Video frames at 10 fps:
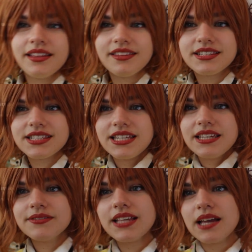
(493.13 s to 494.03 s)
The
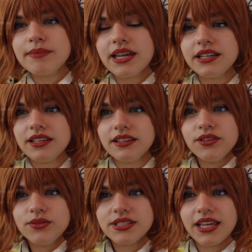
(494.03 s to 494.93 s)
sleeves I made
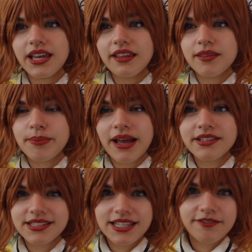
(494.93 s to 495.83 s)
using the
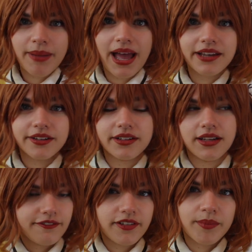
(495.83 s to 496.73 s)
sleeve
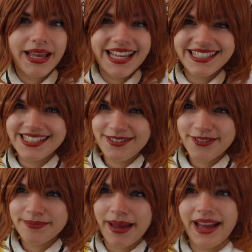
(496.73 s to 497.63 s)
pattern from a
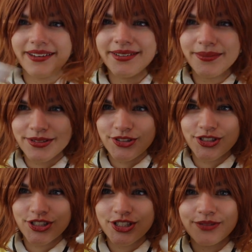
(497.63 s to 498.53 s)
different pattern, which
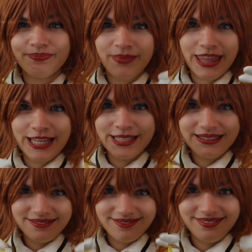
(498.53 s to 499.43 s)
is
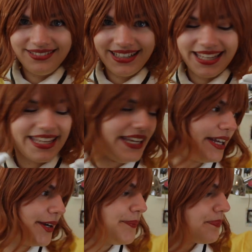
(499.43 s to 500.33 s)

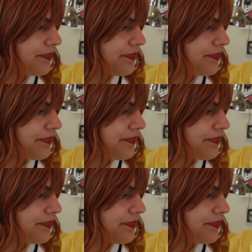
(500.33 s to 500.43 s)
here.